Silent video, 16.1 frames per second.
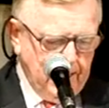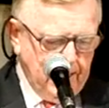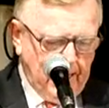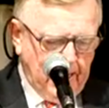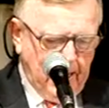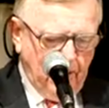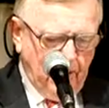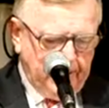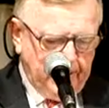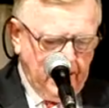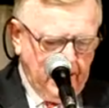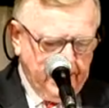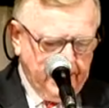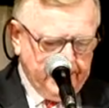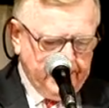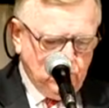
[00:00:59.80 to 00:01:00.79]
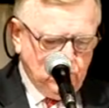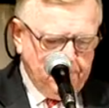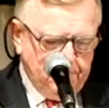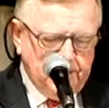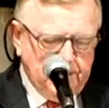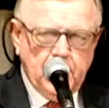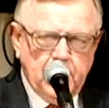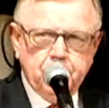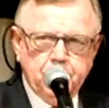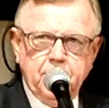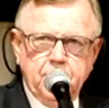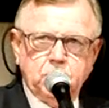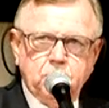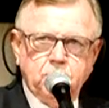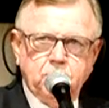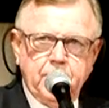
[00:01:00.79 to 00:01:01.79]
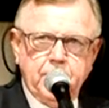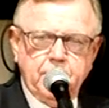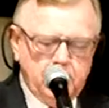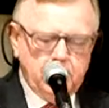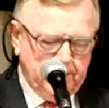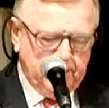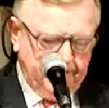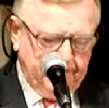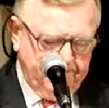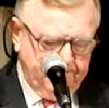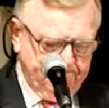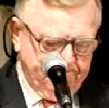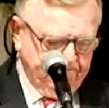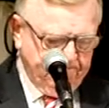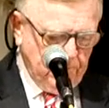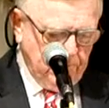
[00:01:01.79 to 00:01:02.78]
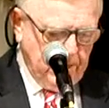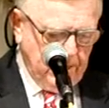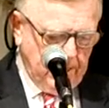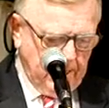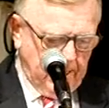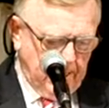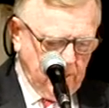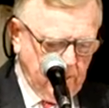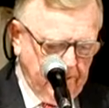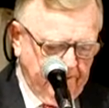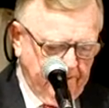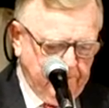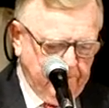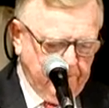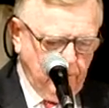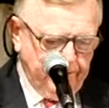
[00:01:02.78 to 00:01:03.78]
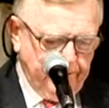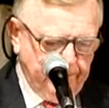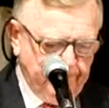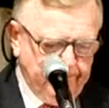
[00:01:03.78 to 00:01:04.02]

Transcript: Now, the candidates will be timed electronically tonight, and we'll have both